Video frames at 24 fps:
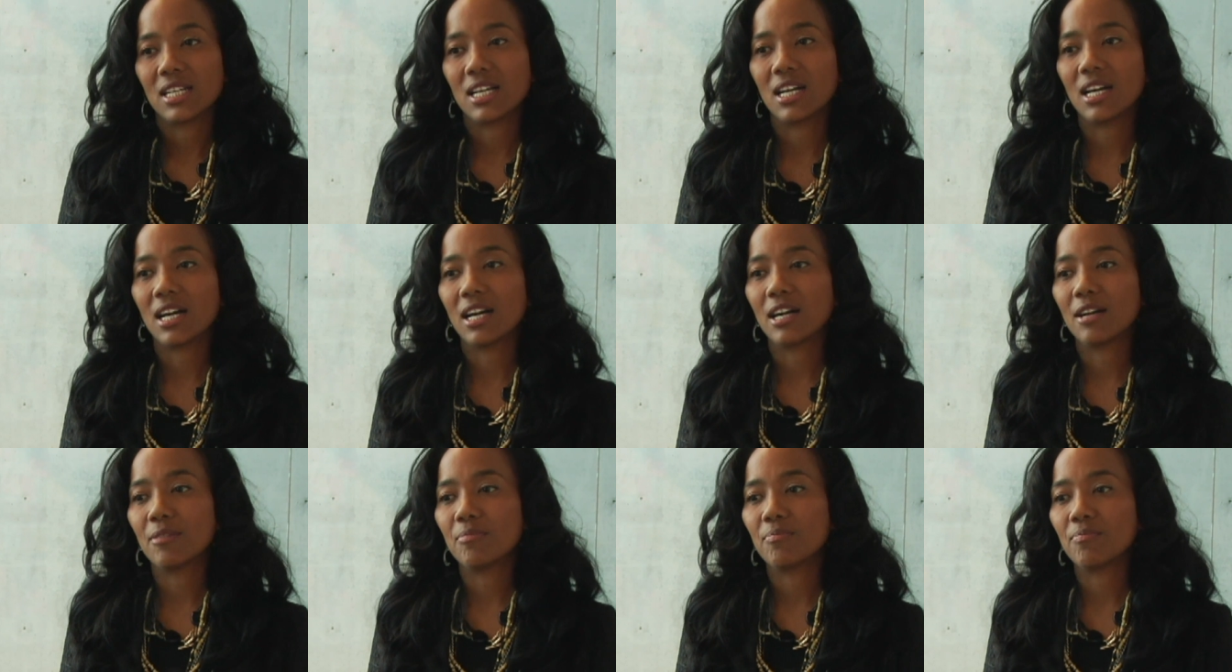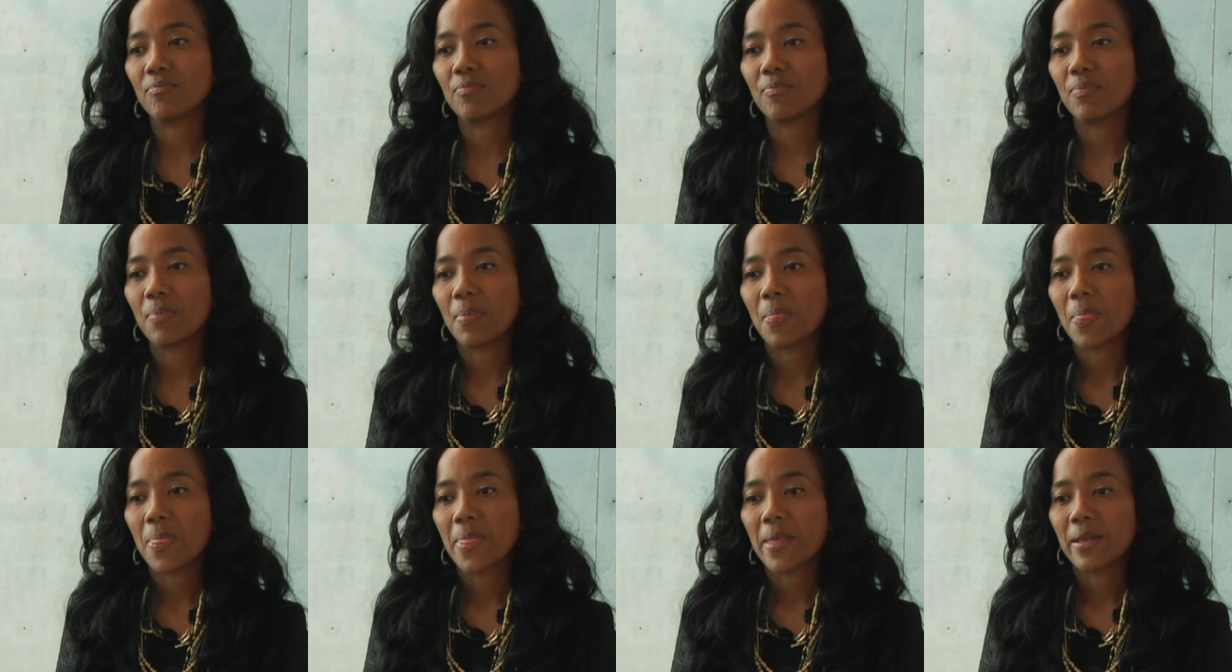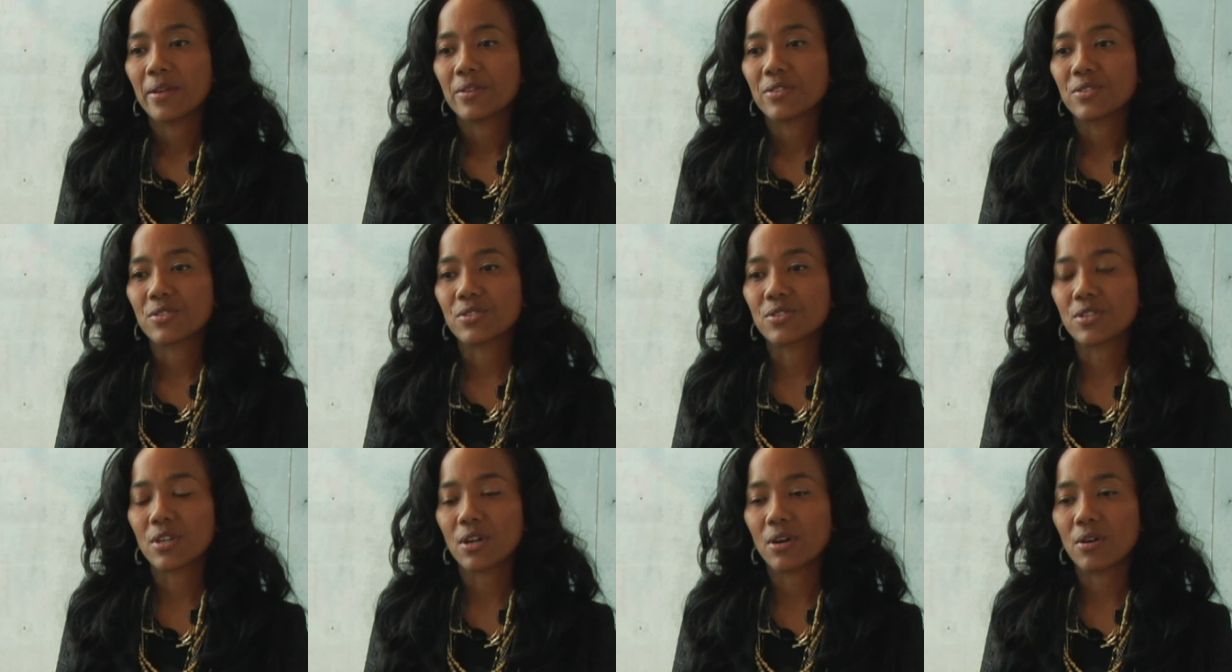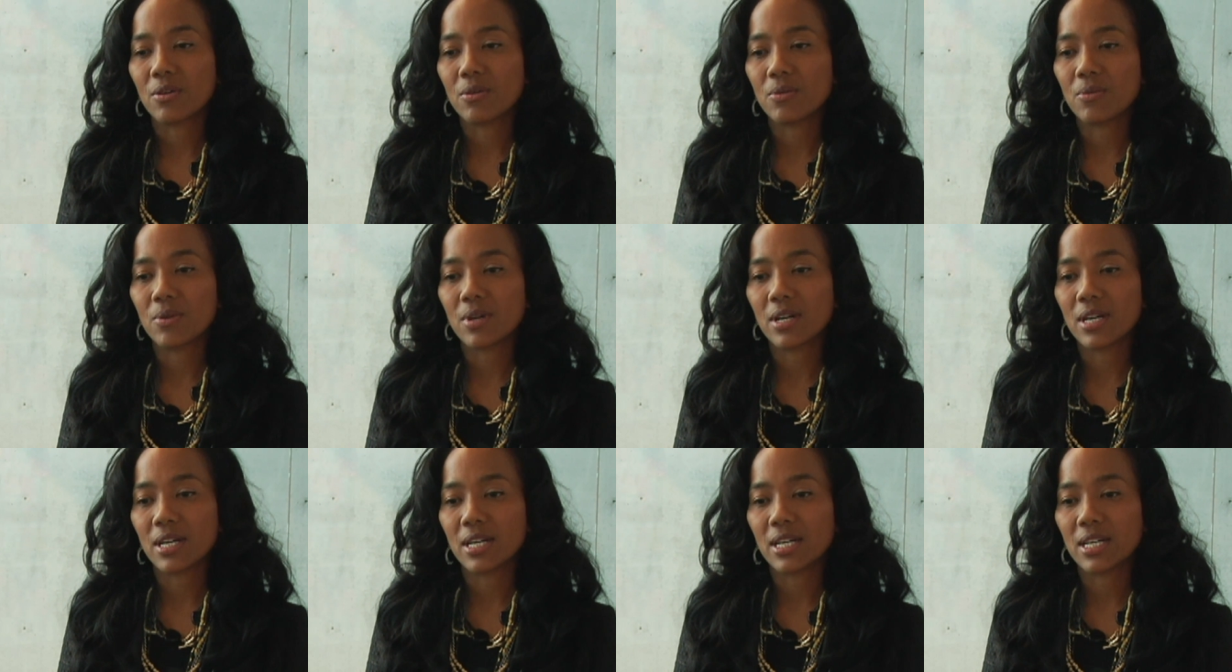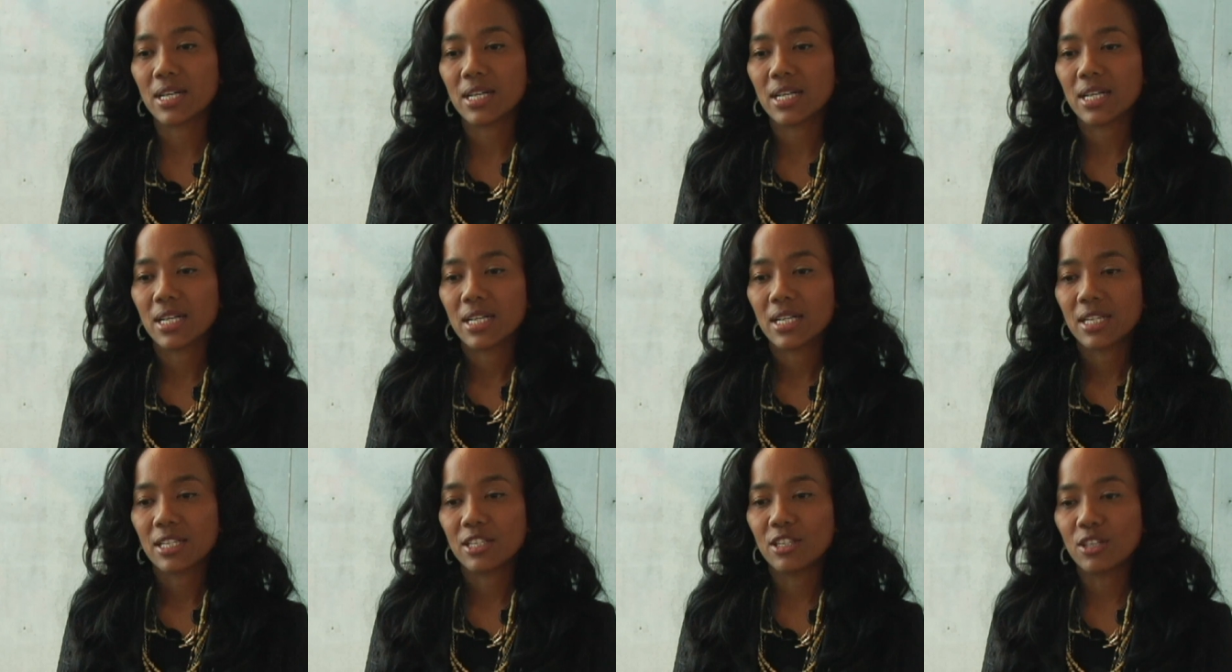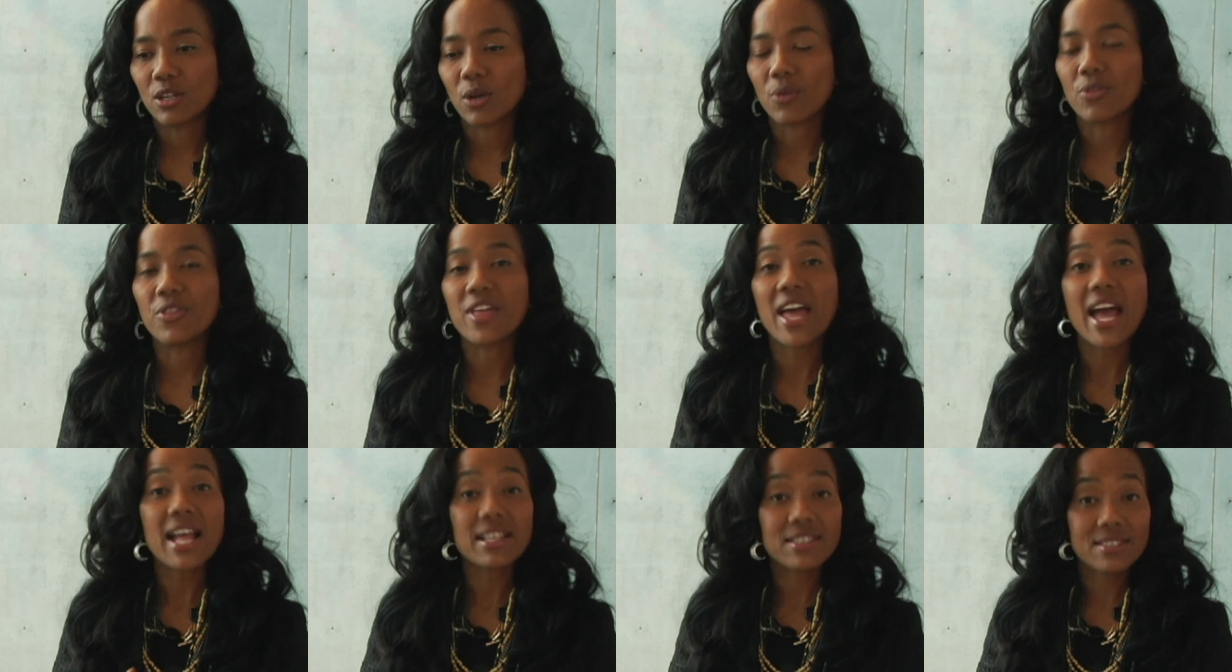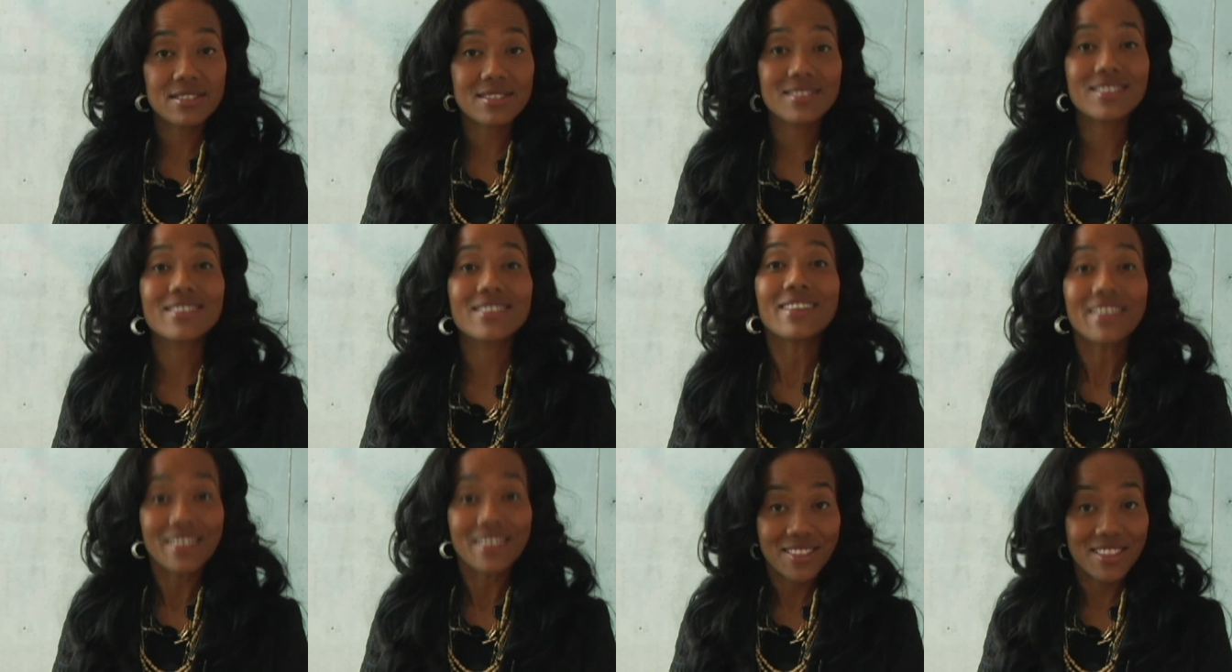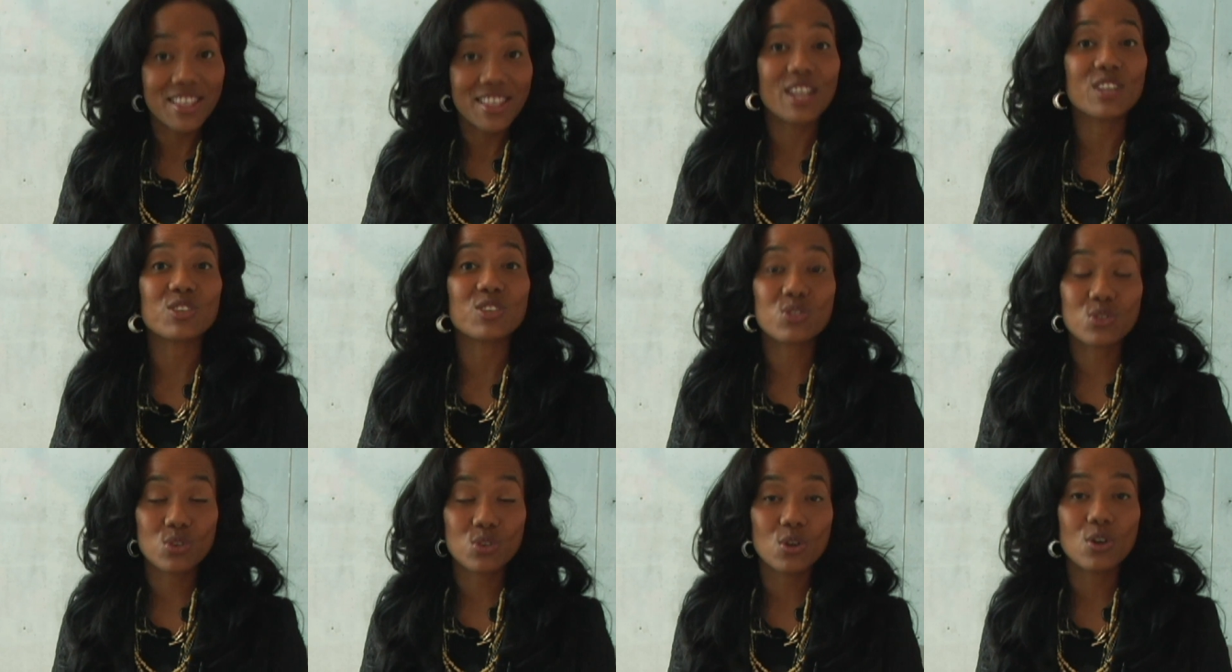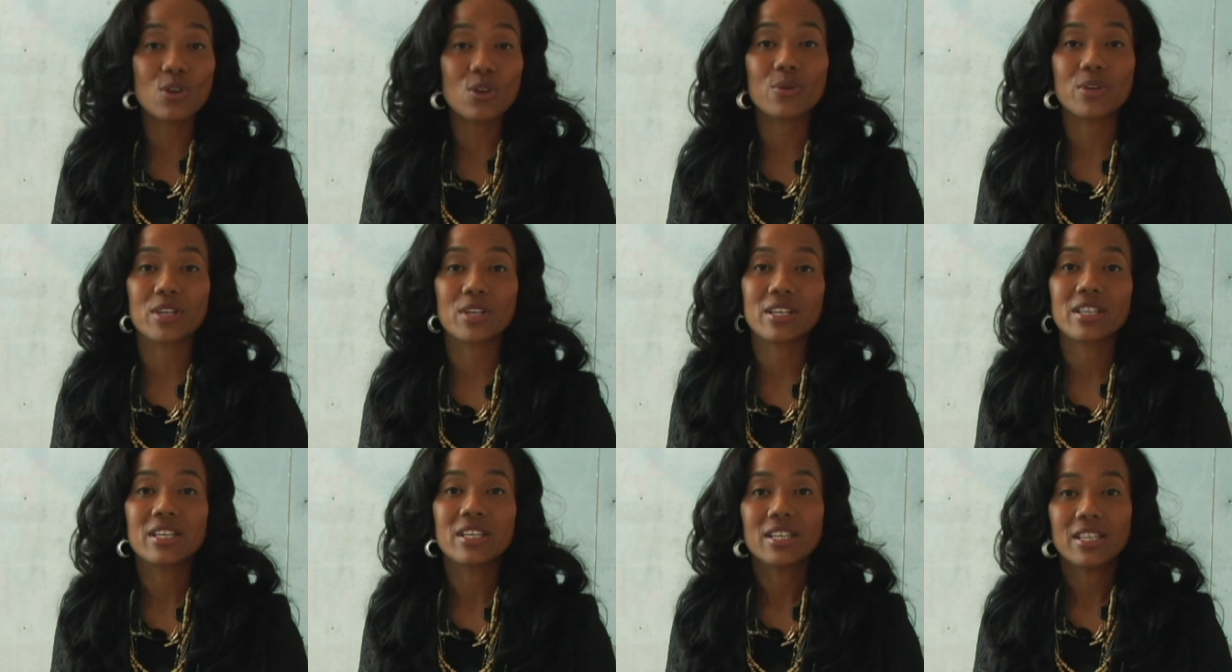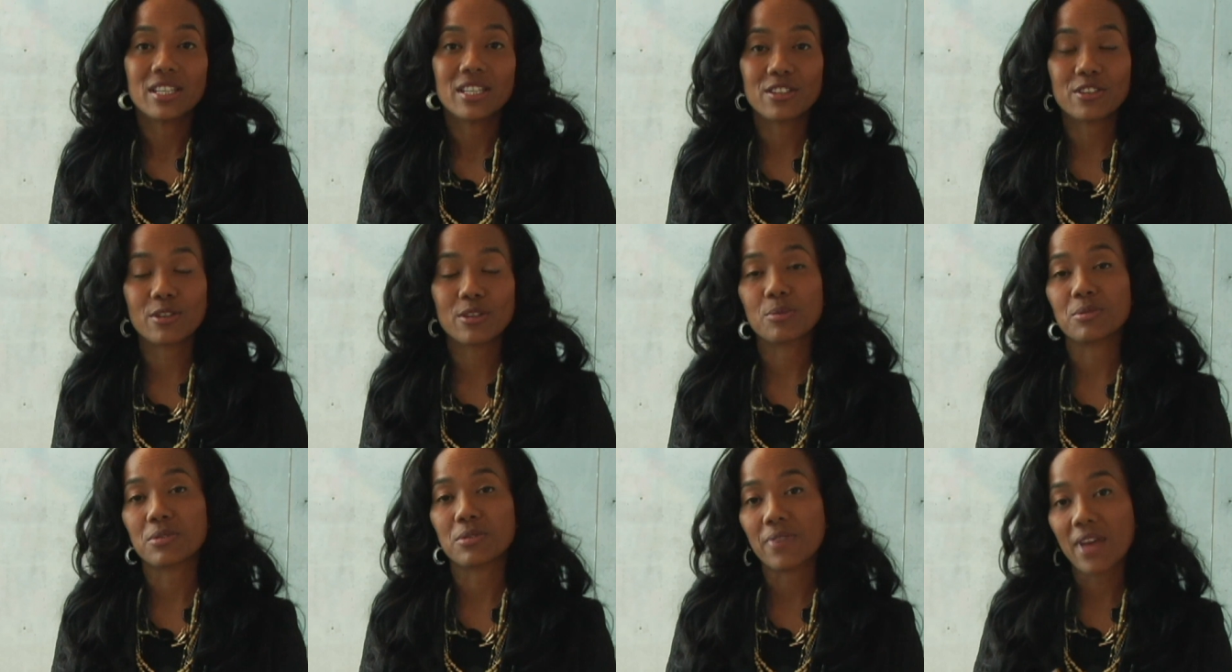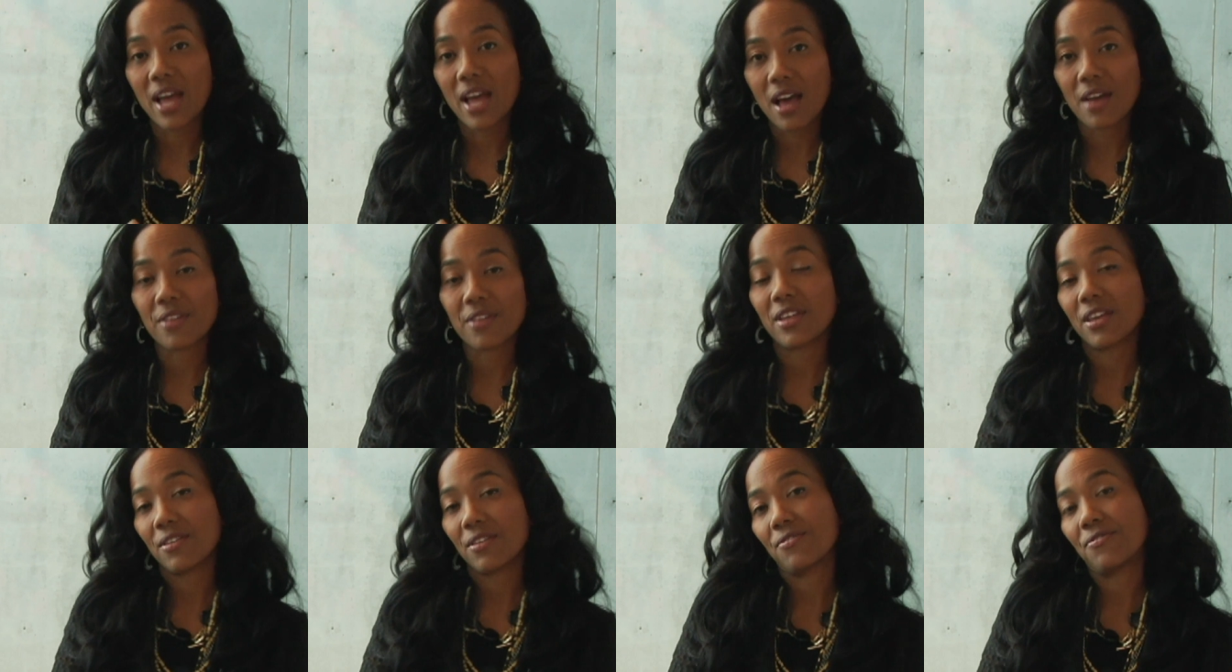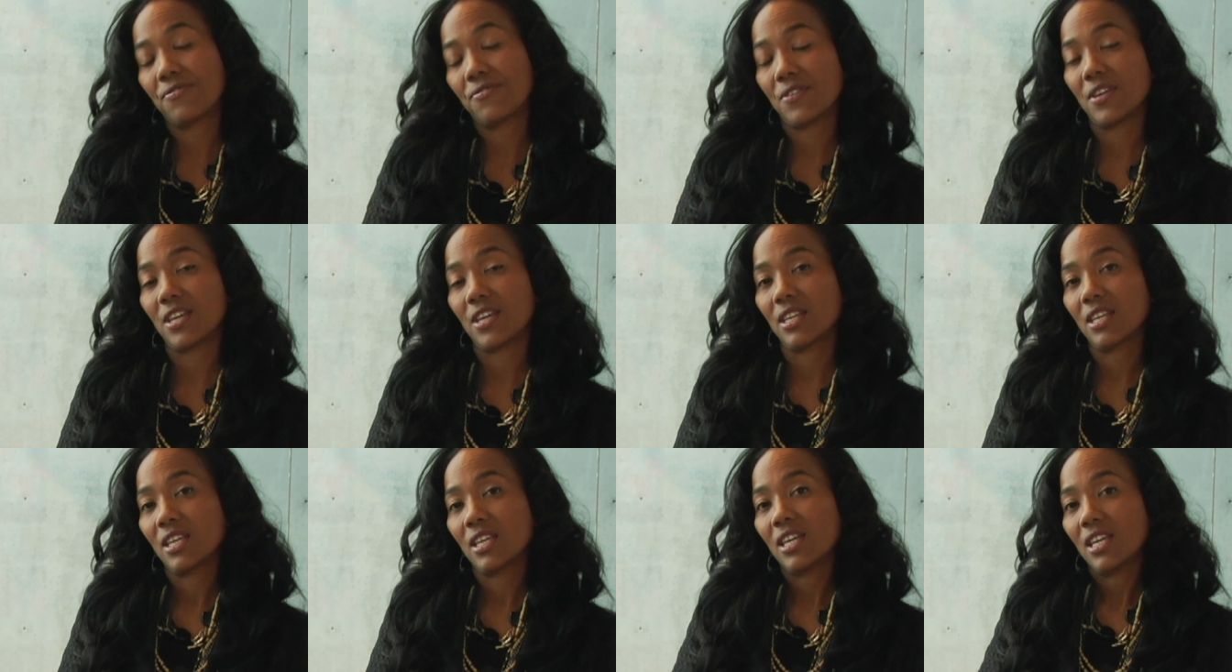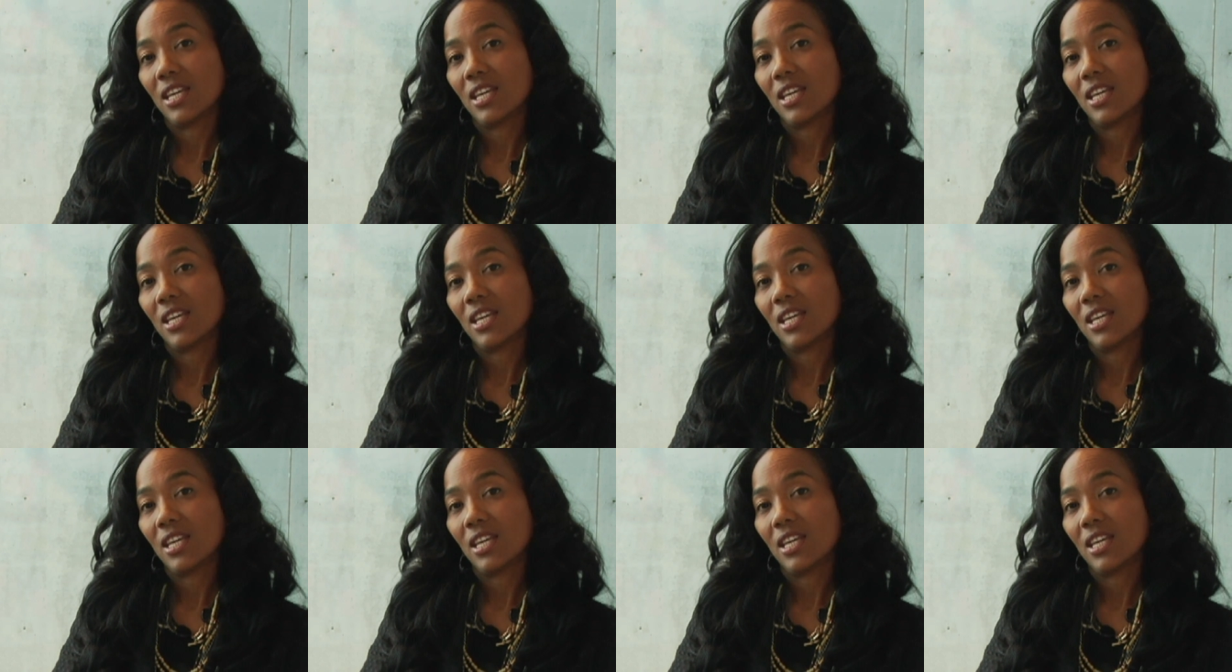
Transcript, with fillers: Um, so, uh, you know, that's their story in terms of how they fit